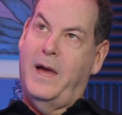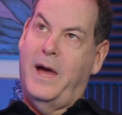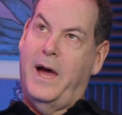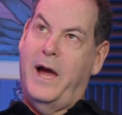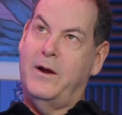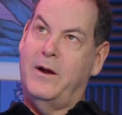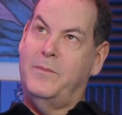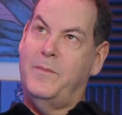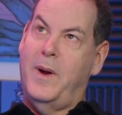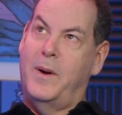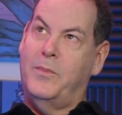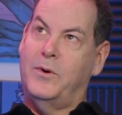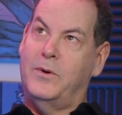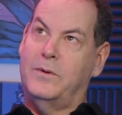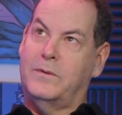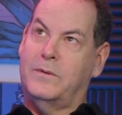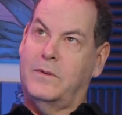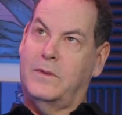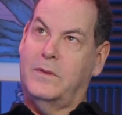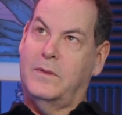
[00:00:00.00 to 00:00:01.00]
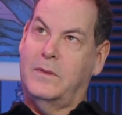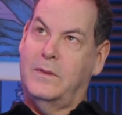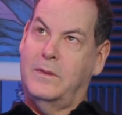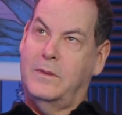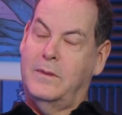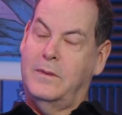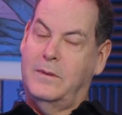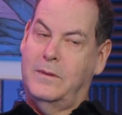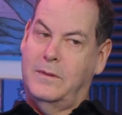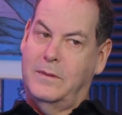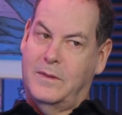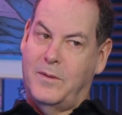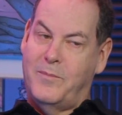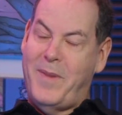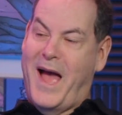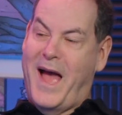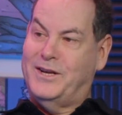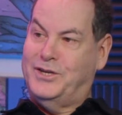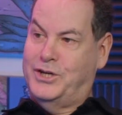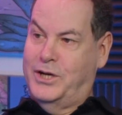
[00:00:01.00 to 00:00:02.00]
I remember the
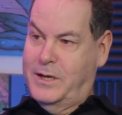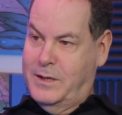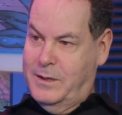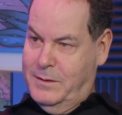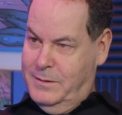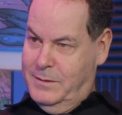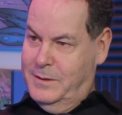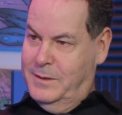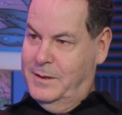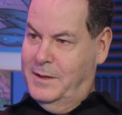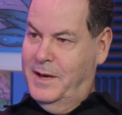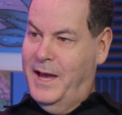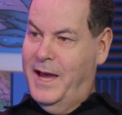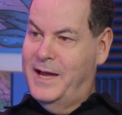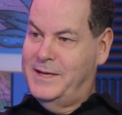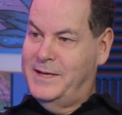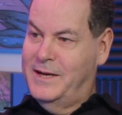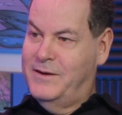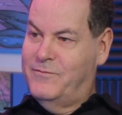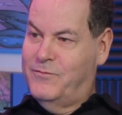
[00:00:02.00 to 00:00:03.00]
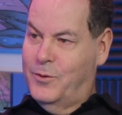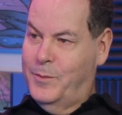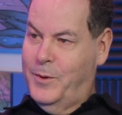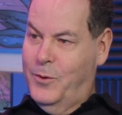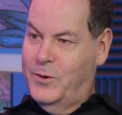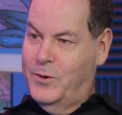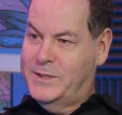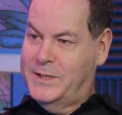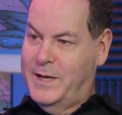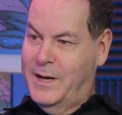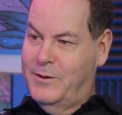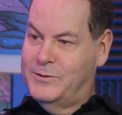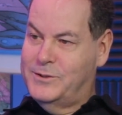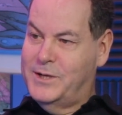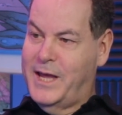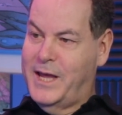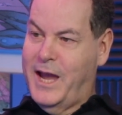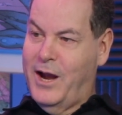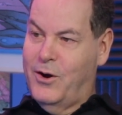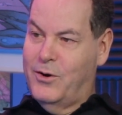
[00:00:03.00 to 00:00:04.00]
magic ending for me one time. I was
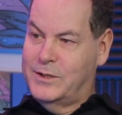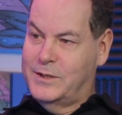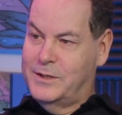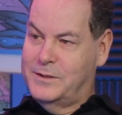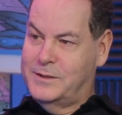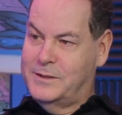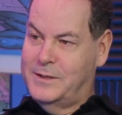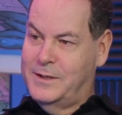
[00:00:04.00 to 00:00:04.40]
in characters,